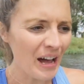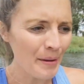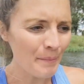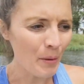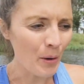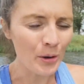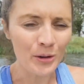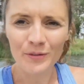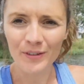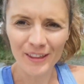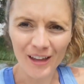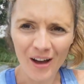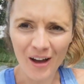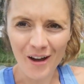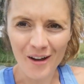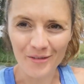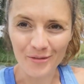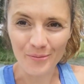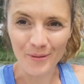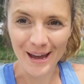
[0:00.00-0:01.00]
over the
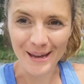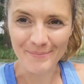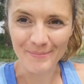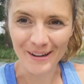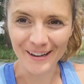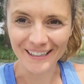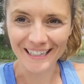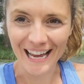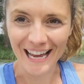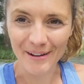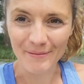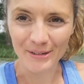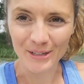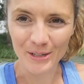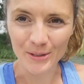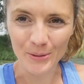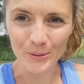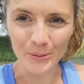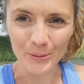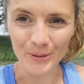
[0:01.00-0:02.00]
halfway mark now, which
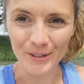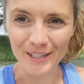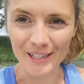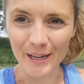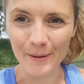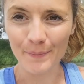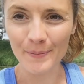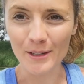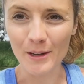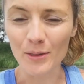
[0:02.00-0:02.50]
is awesome.